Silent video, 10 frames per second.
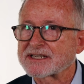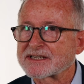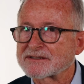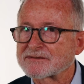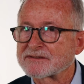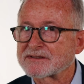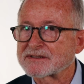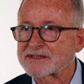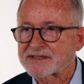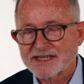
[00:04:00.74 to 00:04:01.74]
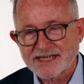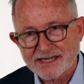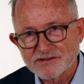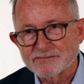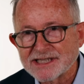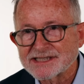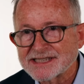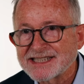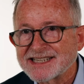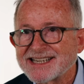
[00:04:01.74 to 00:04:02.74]
uh, uh,
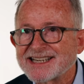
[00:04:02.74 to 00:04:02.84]
accountability